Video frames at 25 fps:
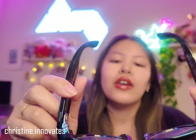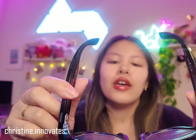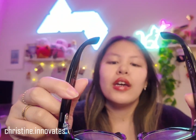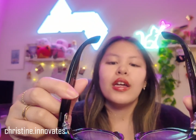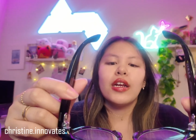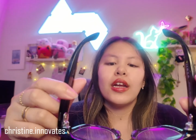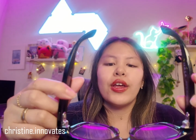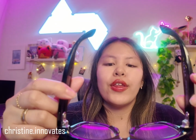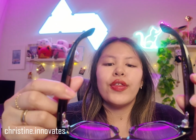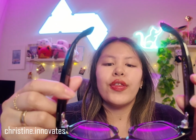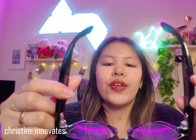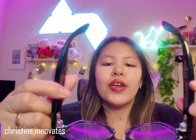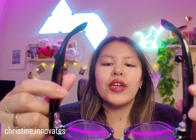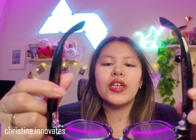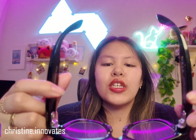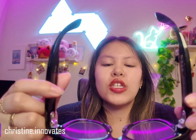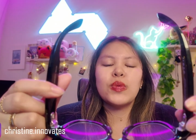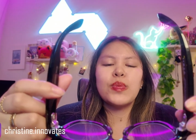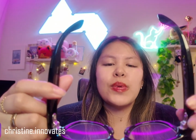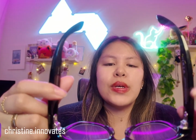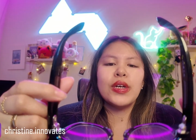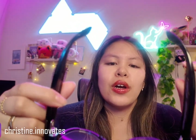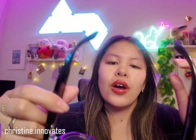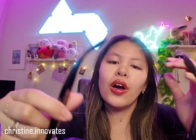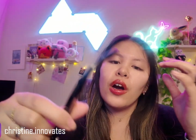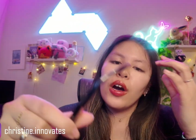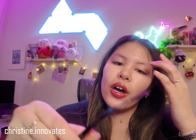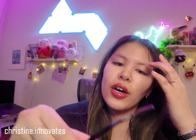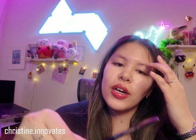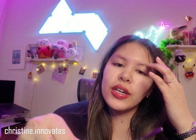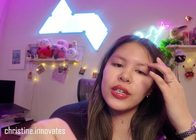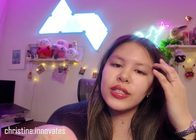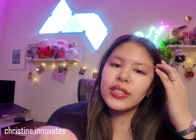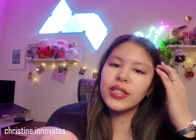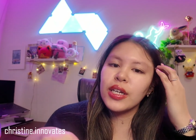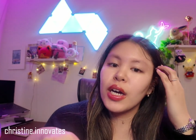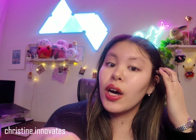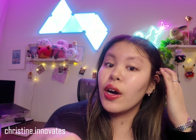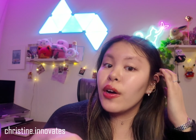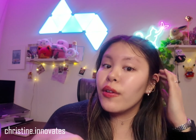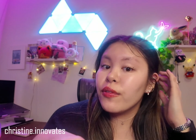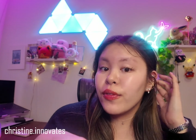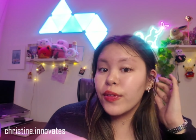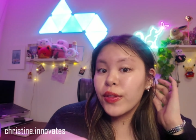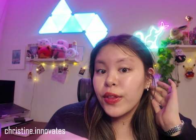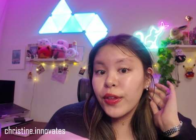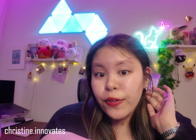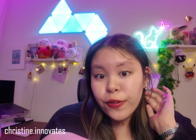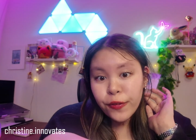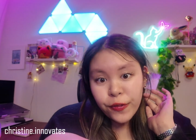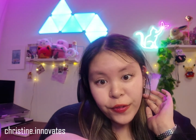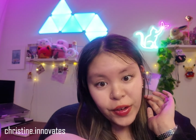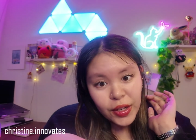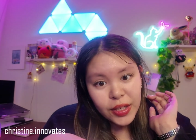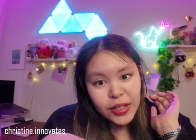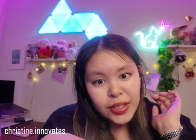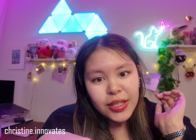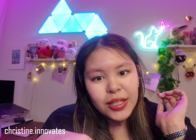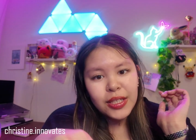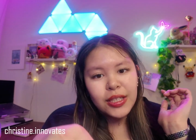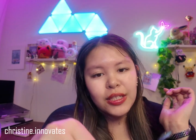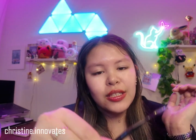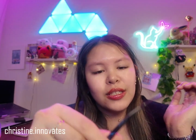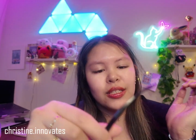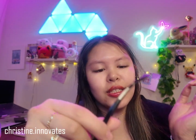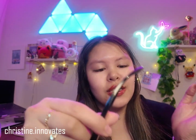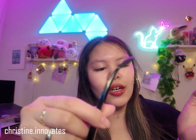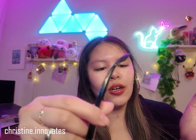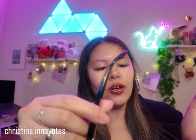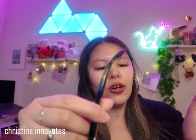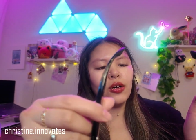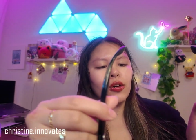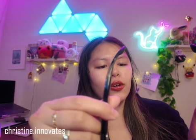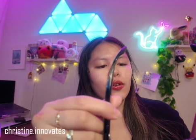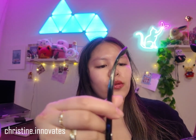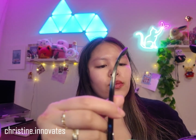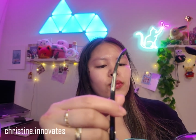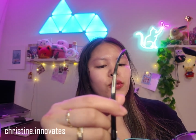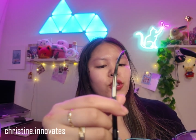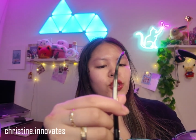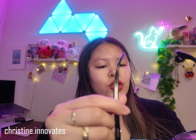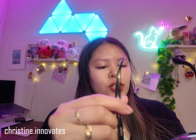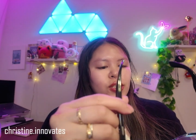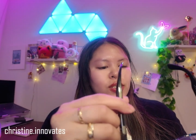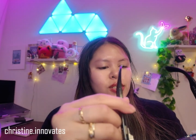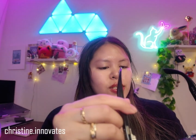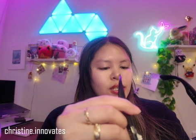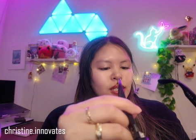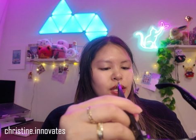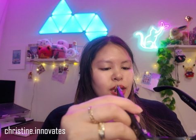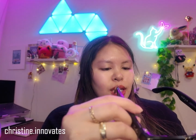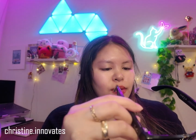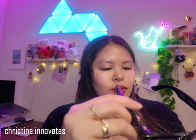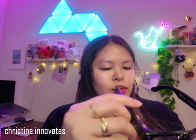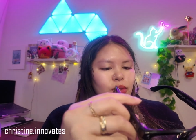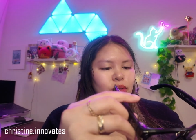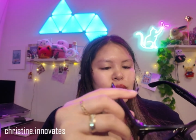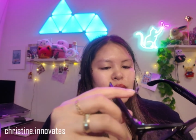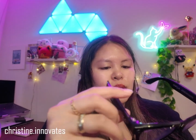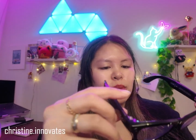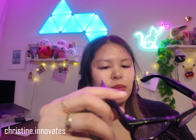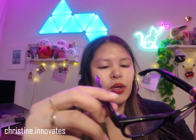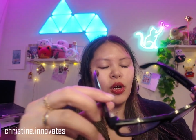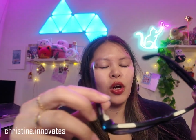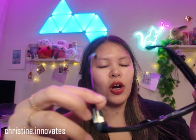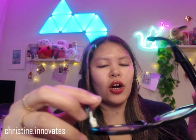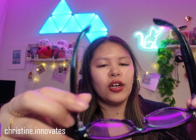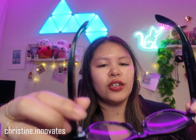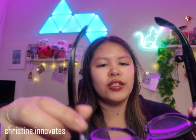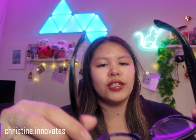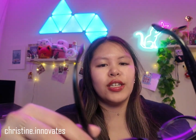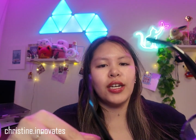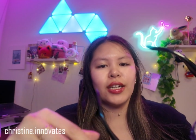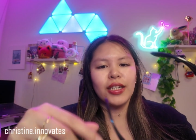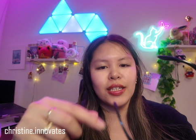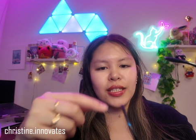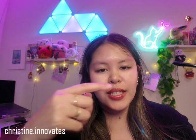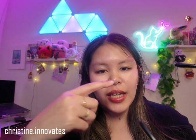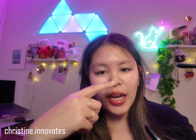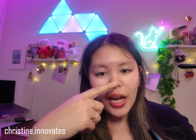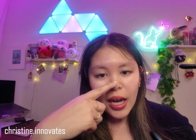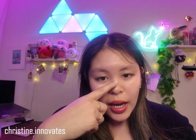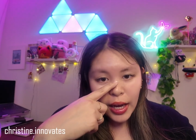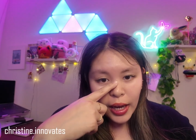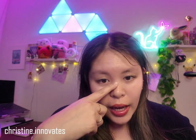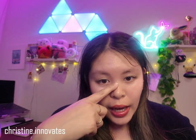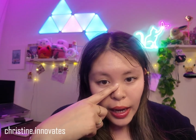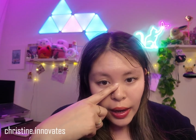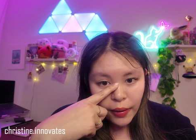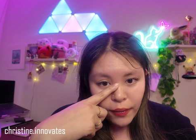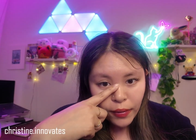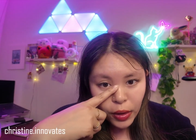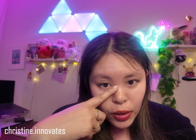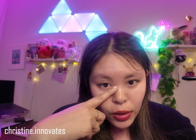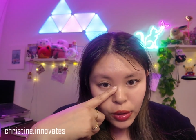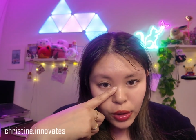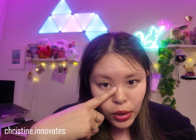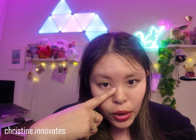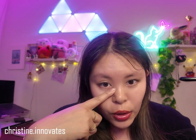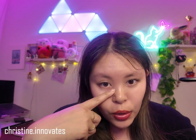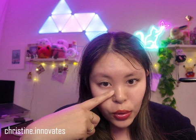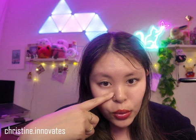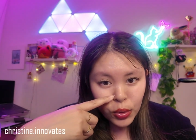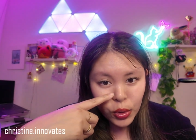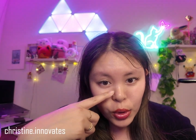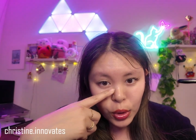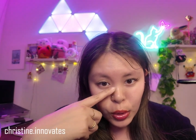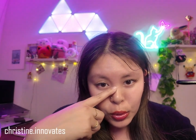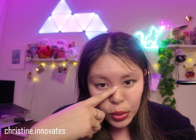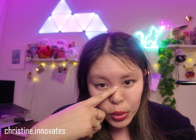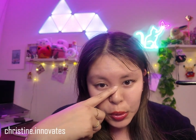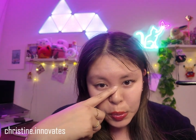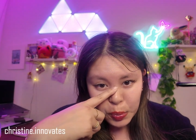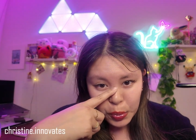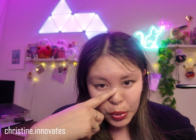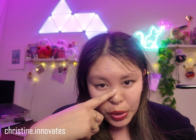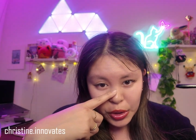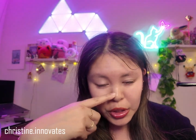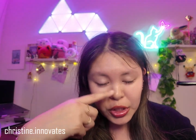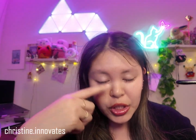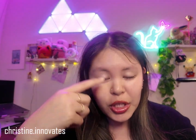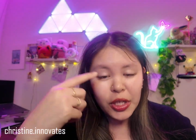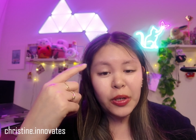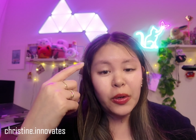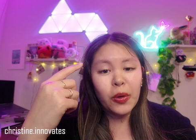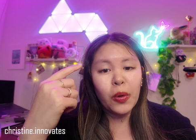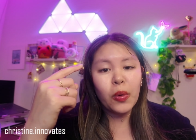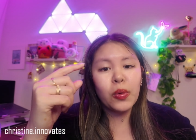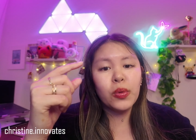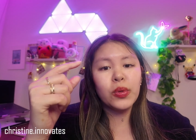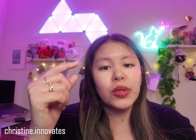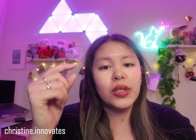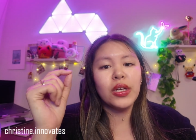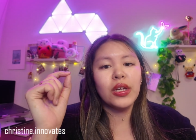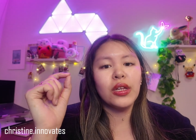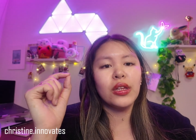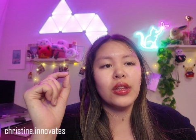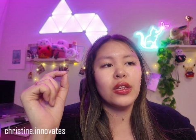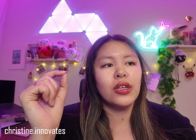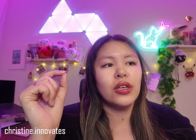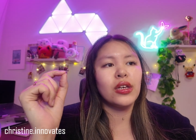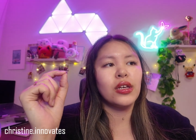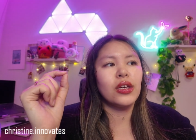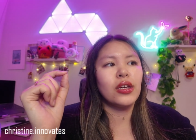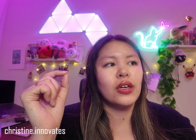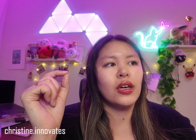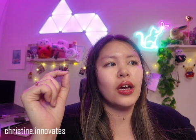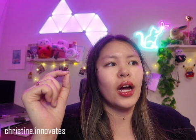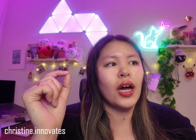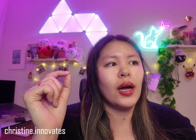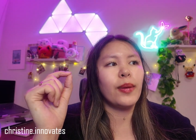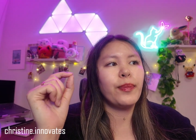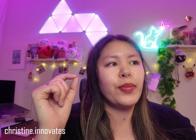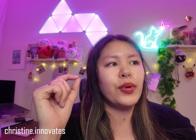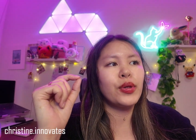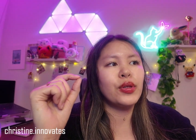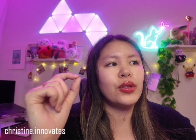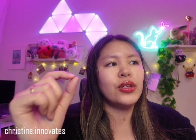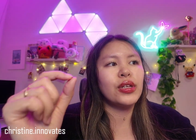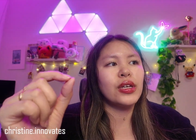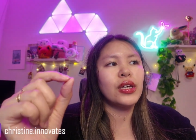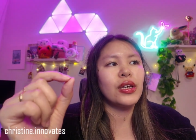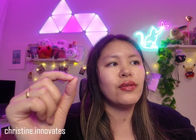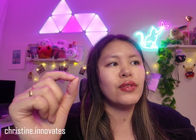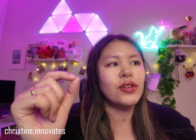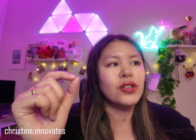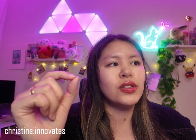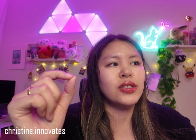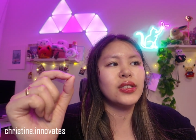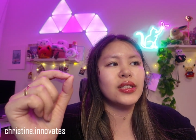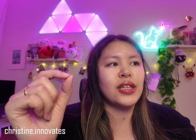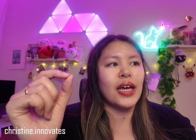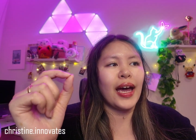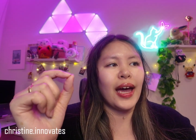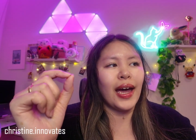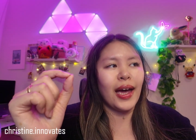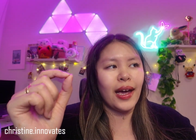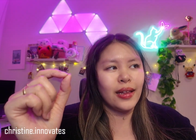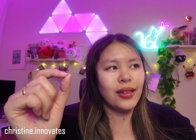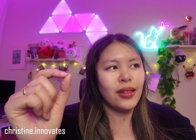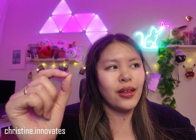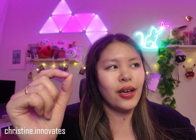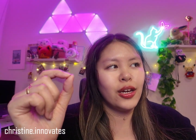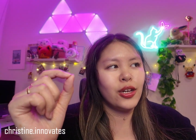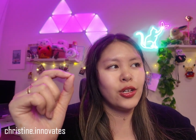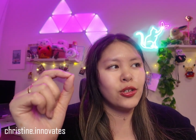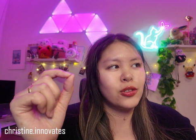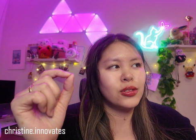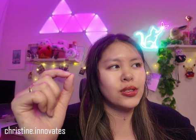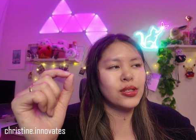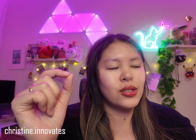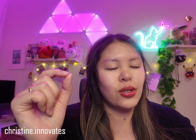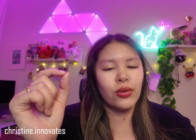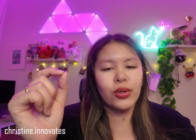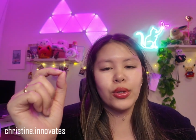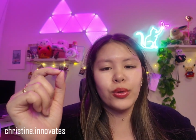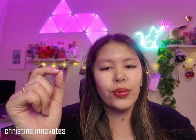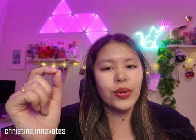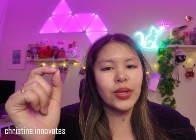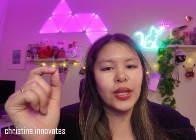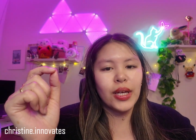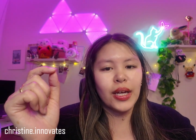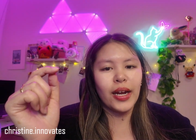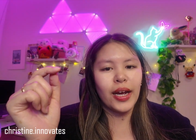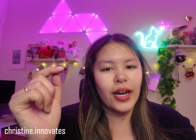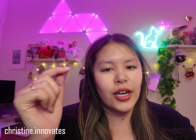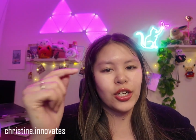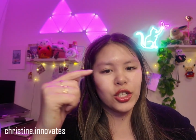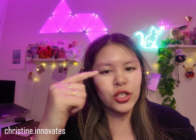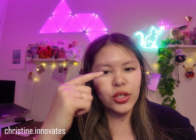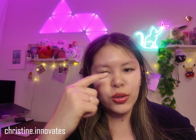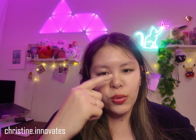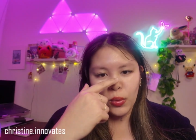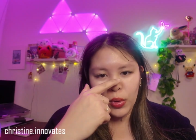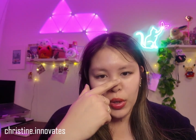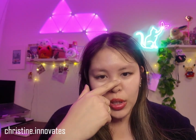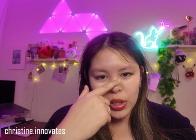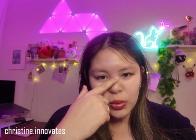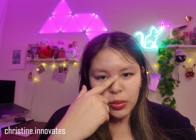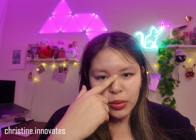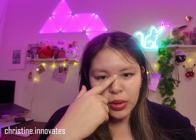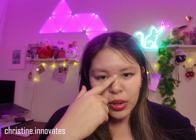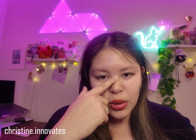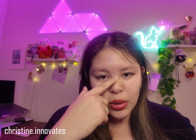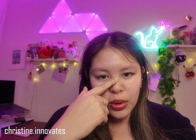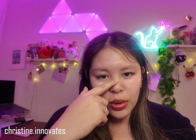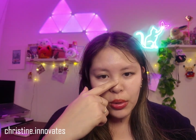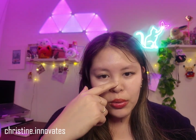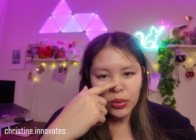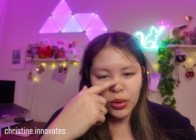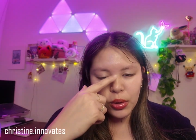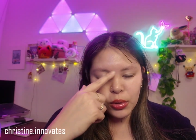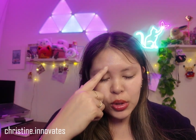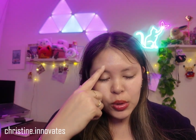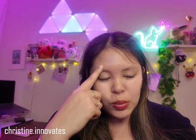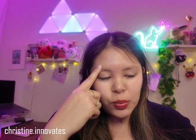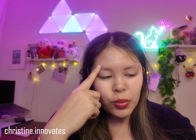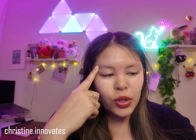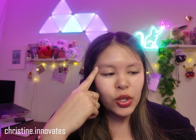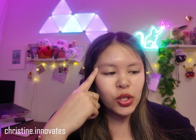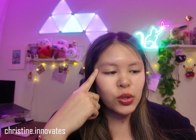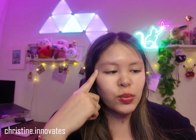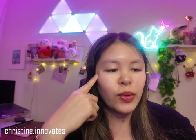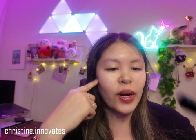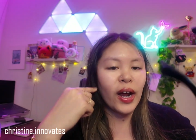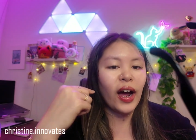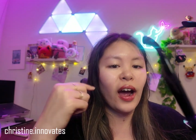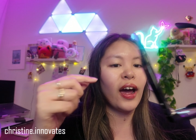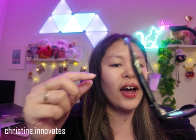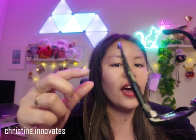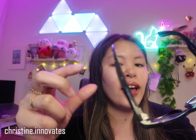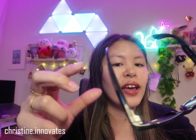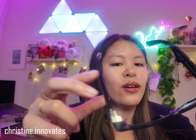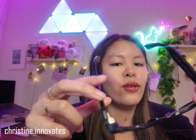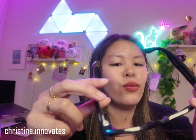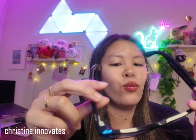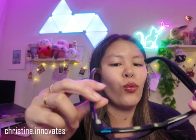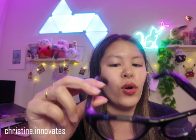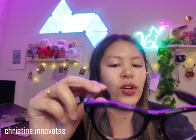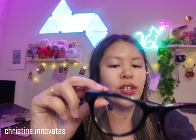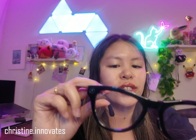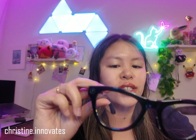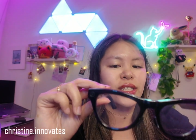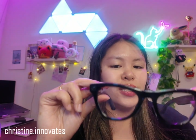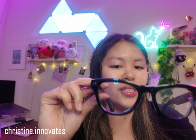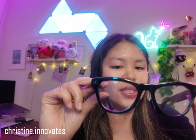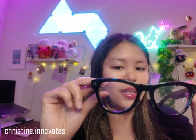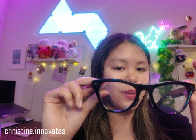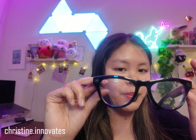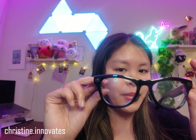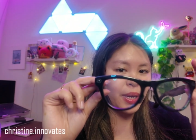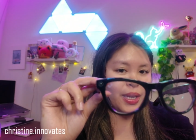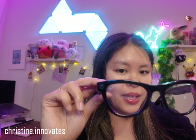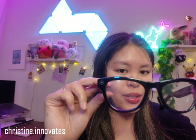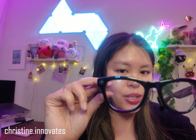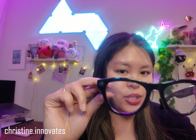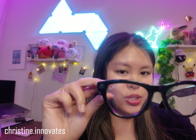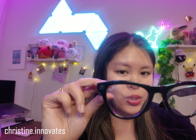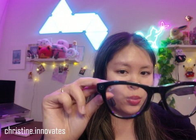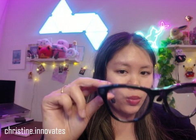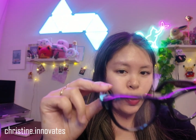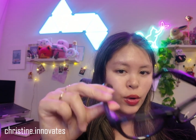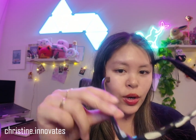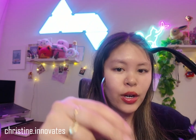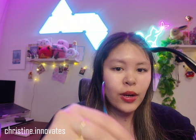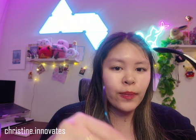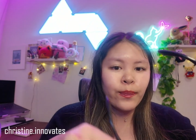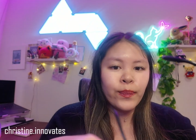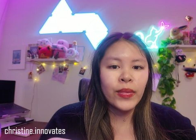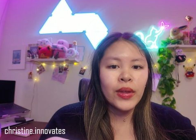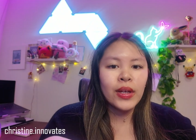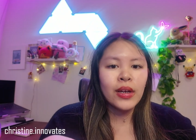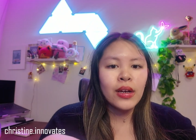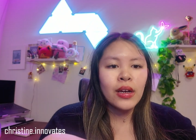And I think it's because of the fit. So just to give you some context, I have a low nose bridge, and only I believe it's the headliner is the only one that actually works with a low nose bridge, but I wanted to make this work.